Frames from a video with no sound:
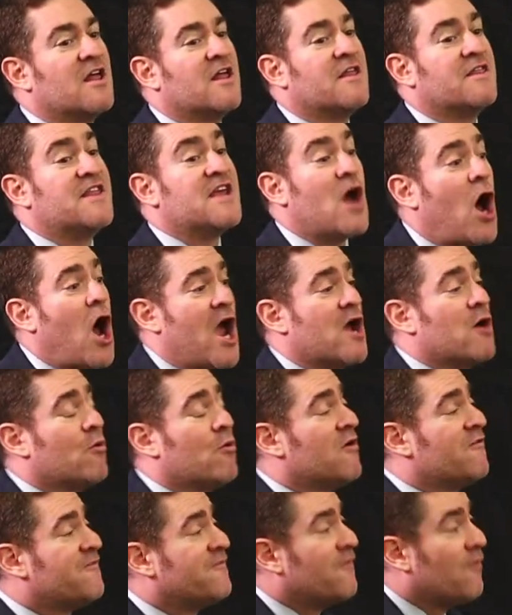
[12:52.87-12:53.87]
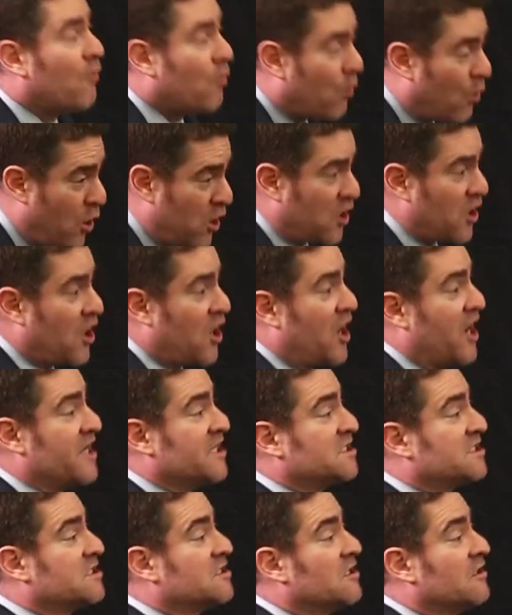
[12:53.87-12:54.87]
The Iowa
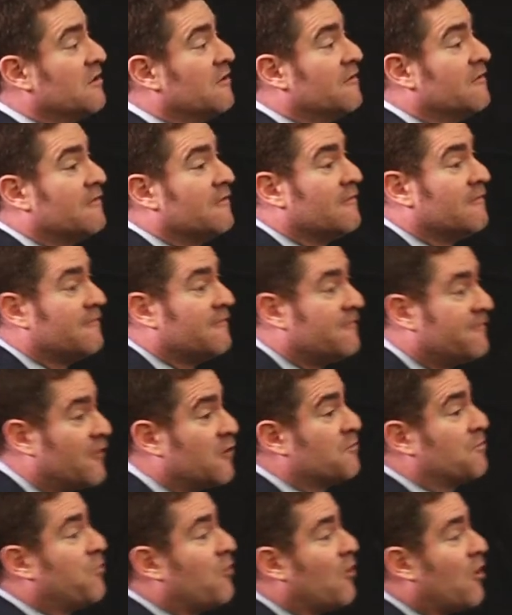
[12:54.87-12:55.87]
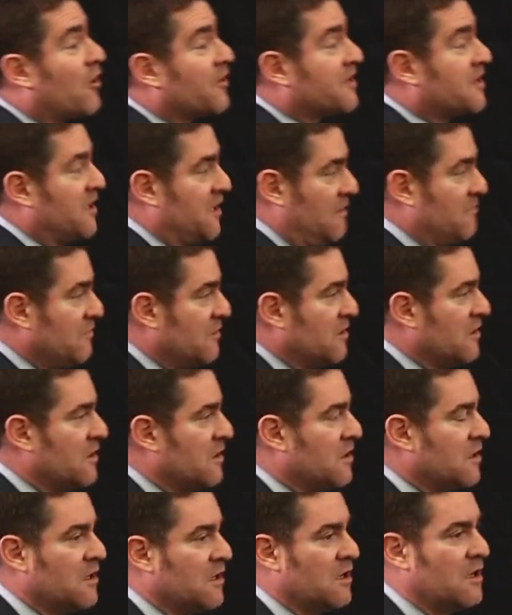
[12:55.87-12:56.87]
Hawkeyes football team
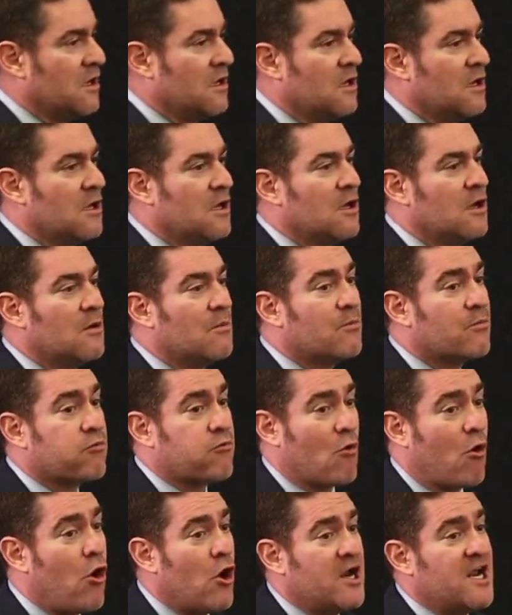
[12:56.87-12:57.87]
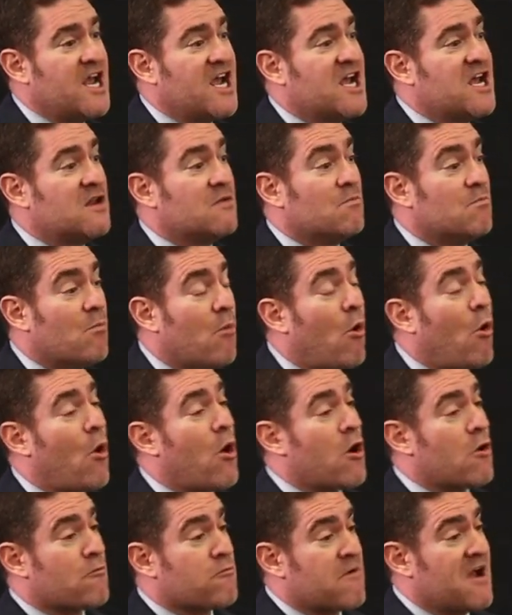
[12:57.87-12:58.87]
brought in
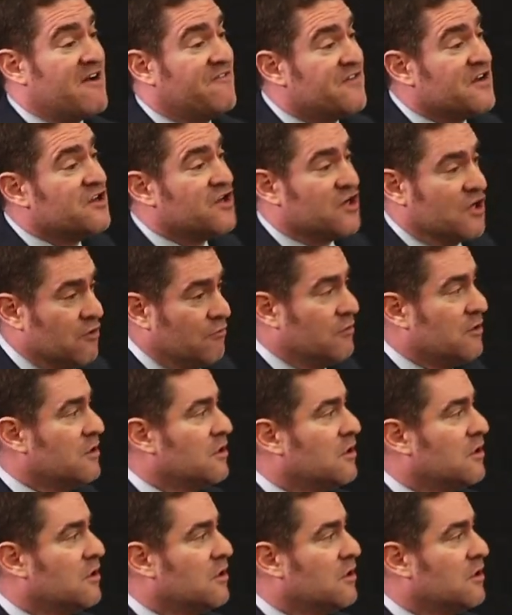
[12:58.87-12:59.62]
more revenue